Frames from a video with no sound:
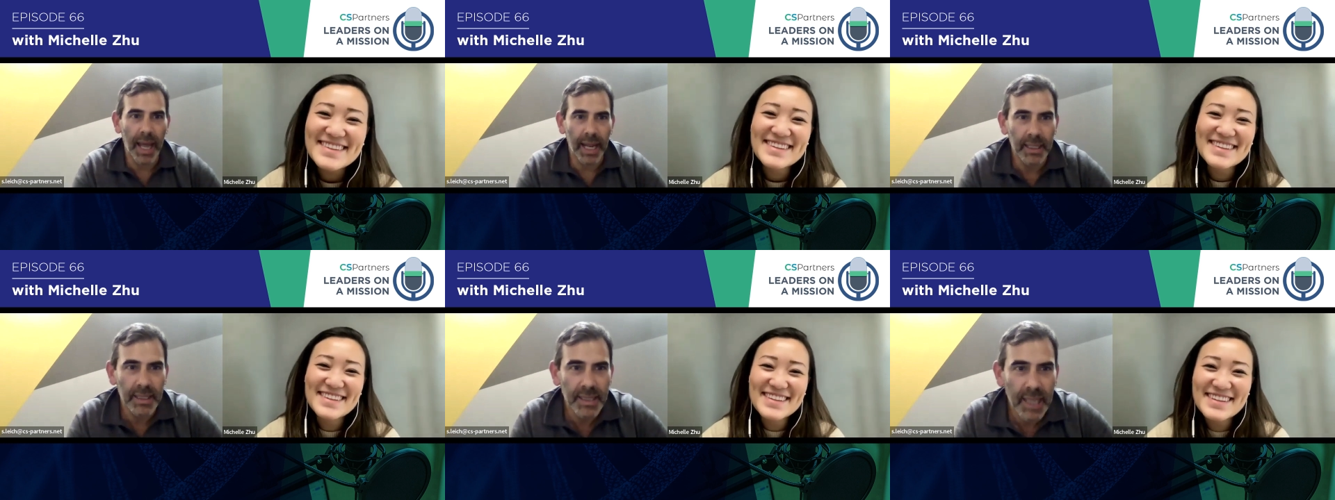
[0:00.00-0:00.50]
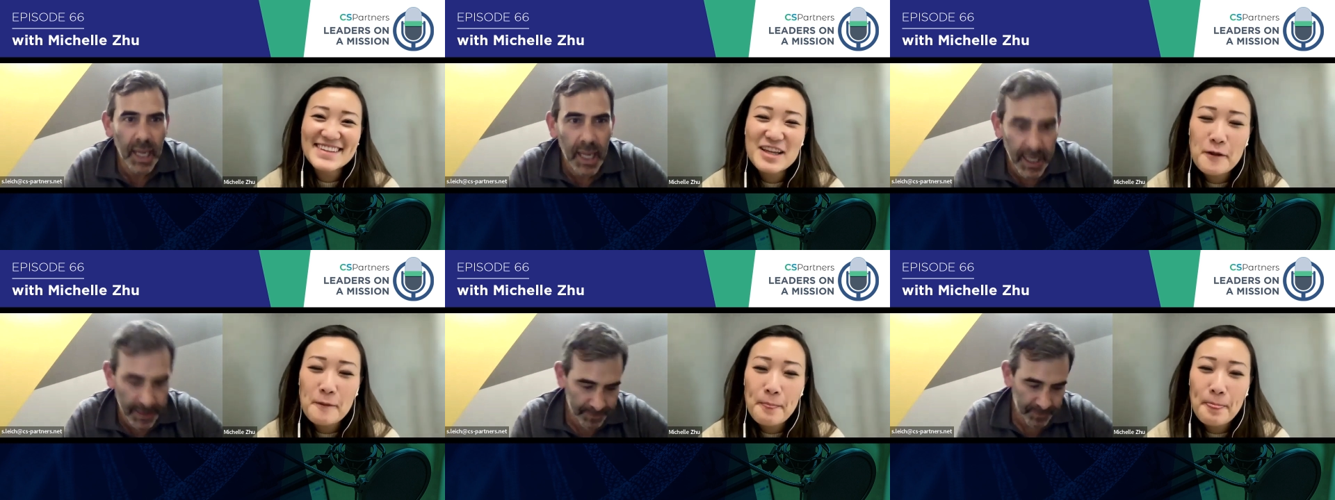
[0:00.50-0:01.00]
Speaker 1: and
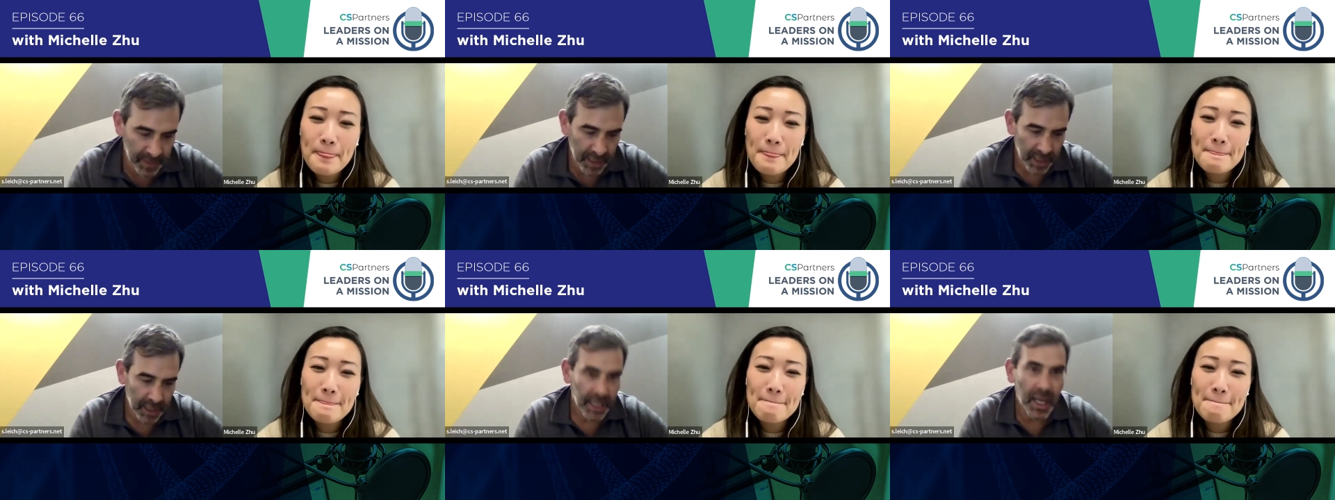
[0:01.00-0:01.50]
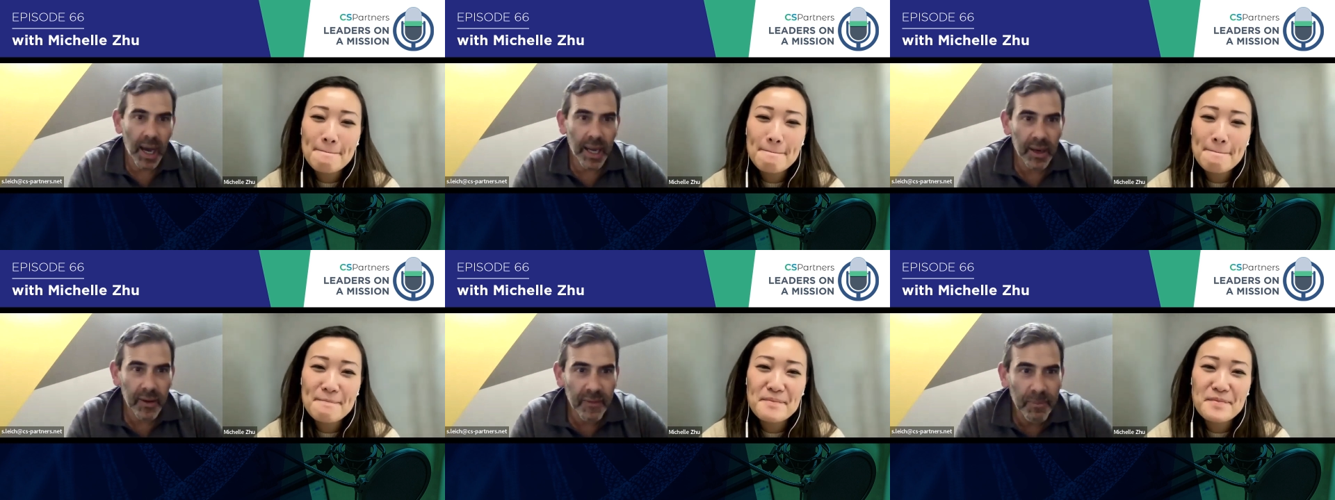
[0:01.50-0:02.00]
um,
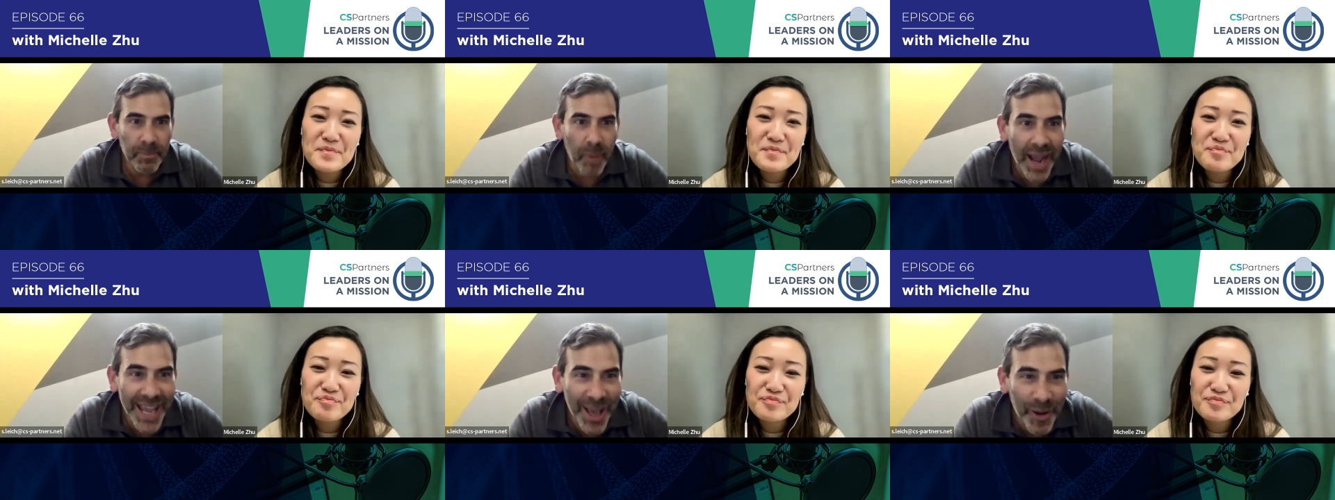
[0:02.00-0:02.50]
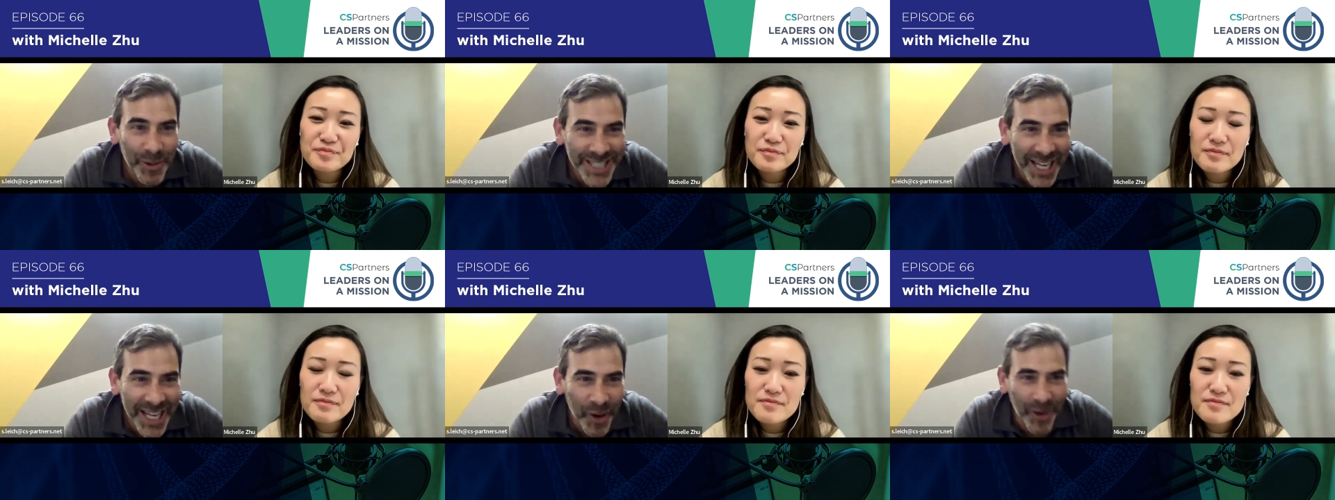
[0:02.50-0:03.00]
kind of
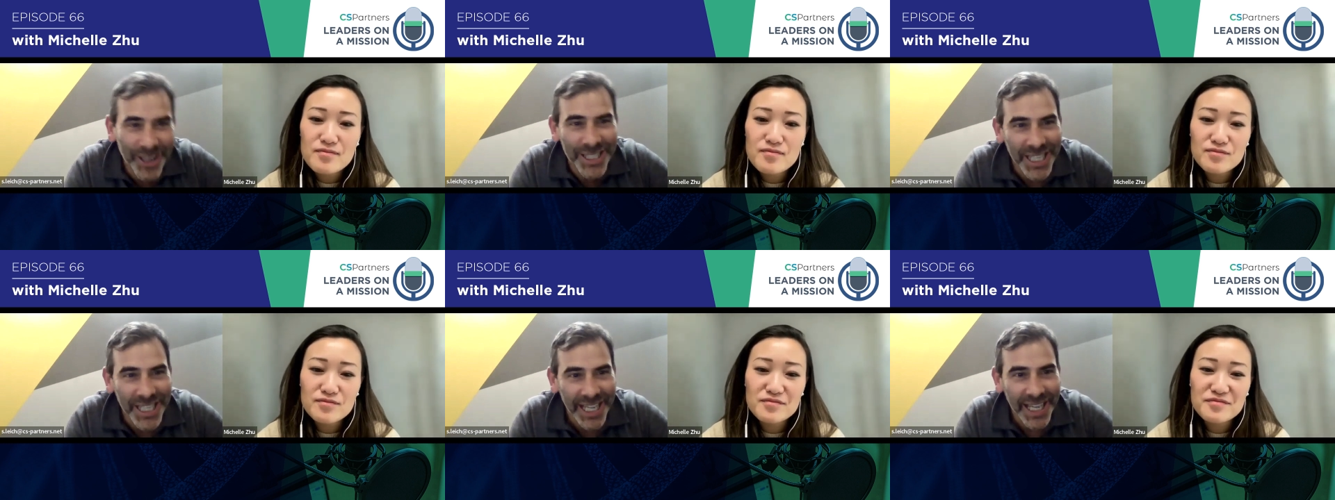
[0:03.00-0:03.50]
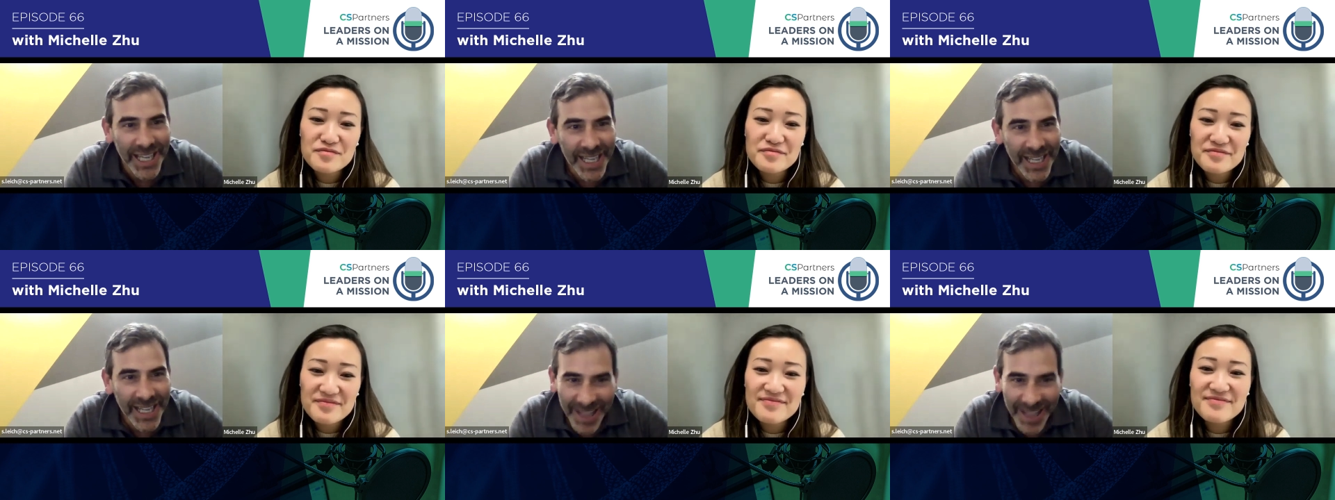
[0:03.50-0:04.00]
biotechnology,
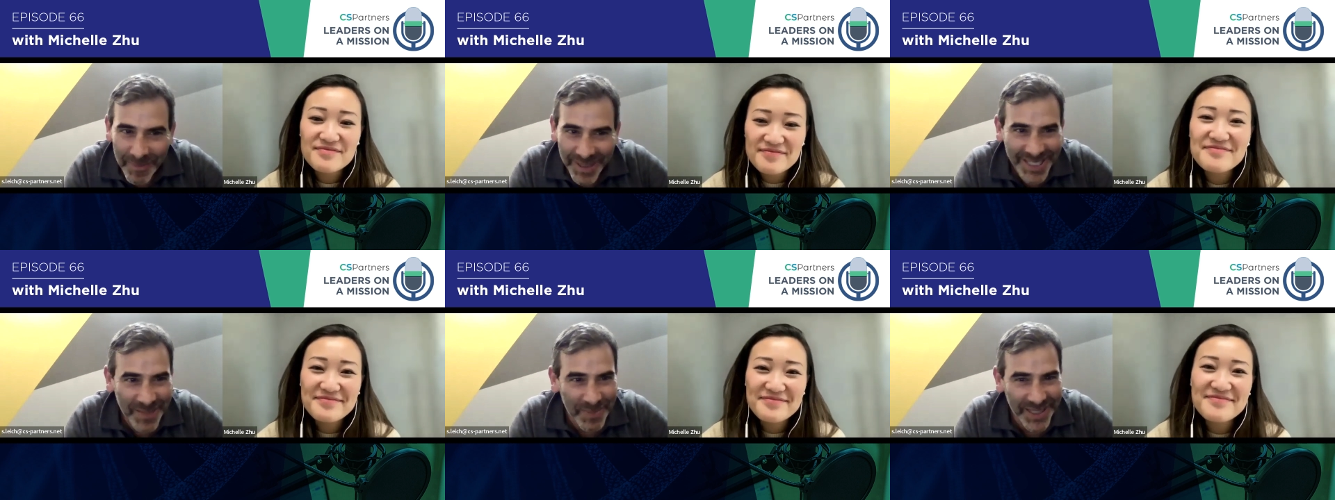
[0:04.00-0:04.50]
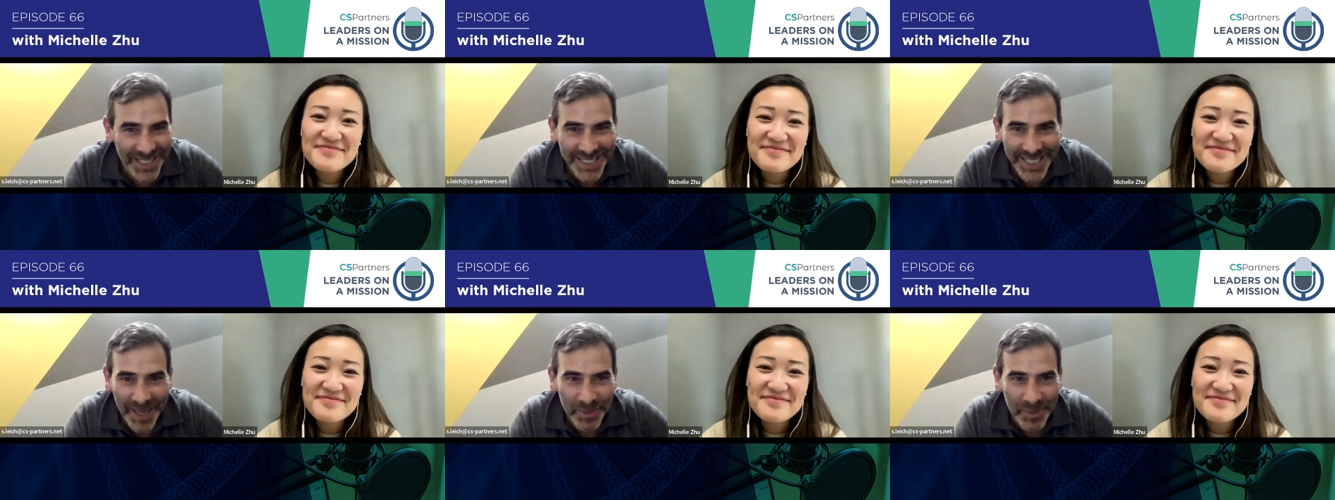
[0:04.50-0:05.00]
that must have been
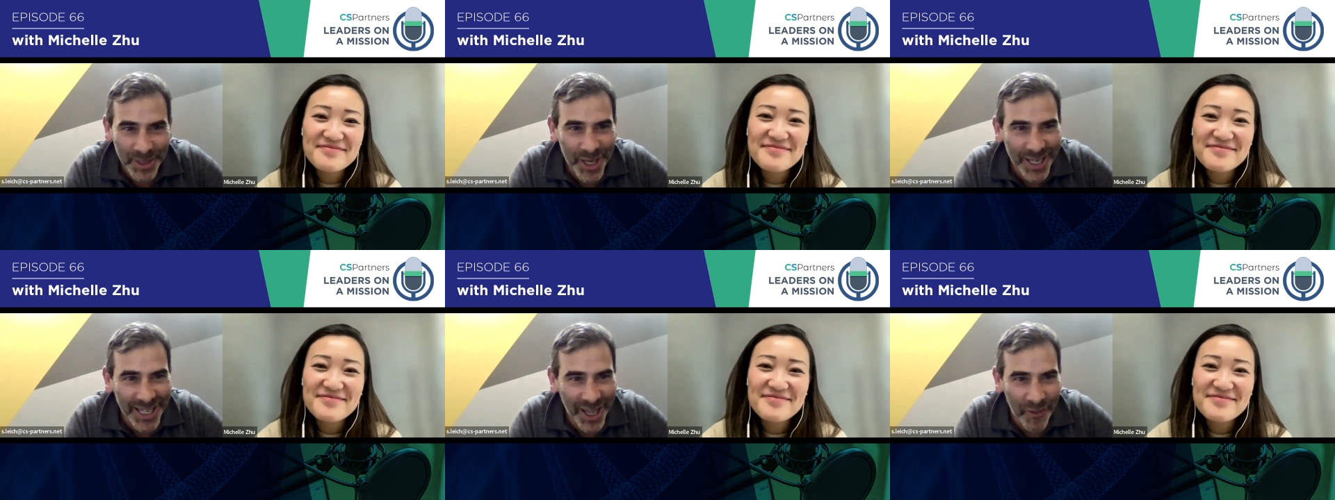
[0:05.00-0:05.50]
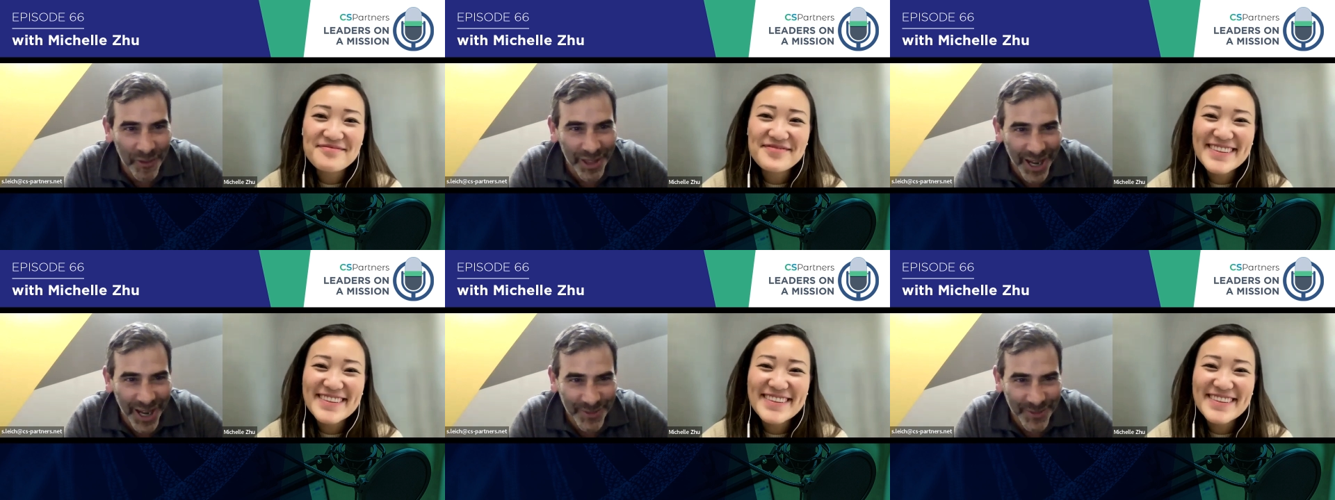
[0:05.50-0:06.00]
some journey over the
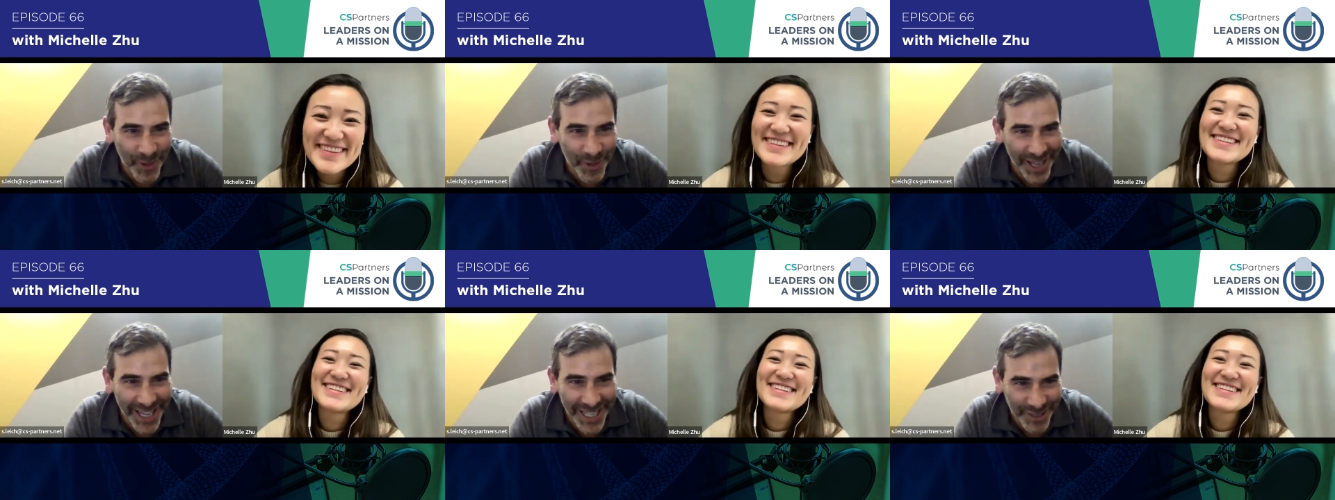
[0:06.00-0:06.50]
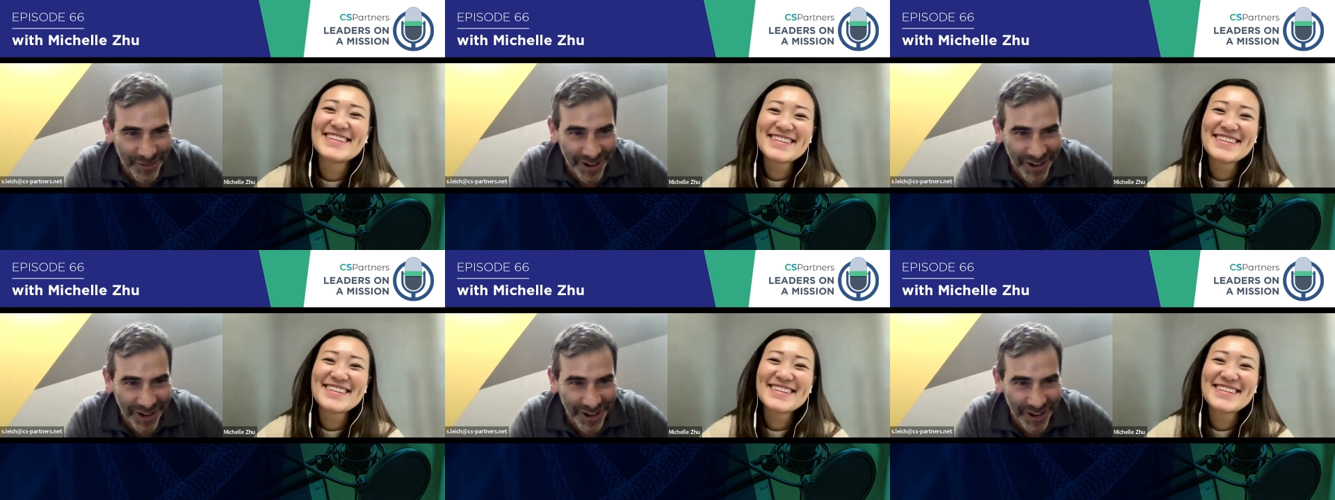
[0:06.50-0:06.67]
last four years,